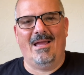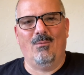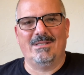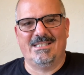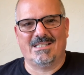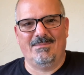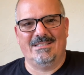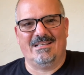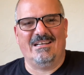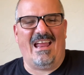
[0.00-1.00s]
what system
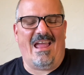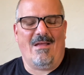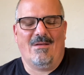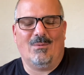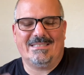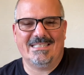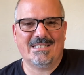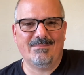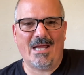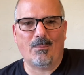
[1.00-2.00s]

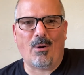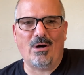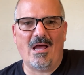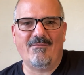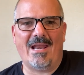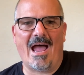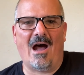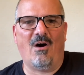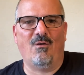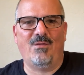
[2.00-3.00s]
they are part of and
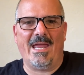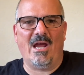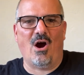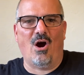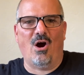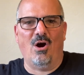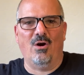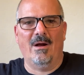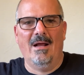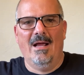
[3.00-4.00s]
how they are